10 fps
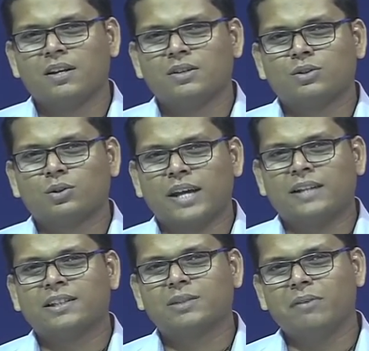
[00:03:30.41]
So can
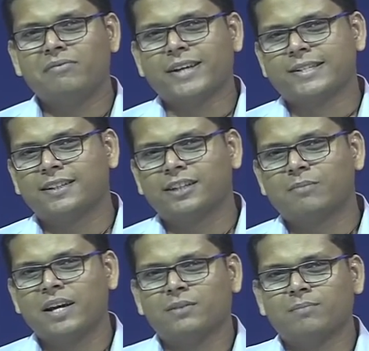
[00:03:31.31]
this be facilitated
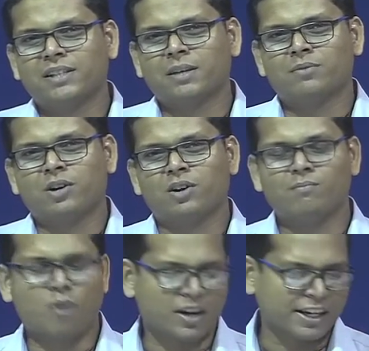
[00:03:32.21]
by some sort of
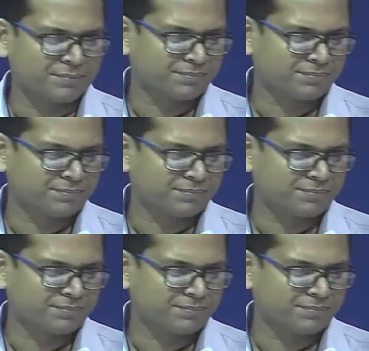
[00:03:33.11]
modeling?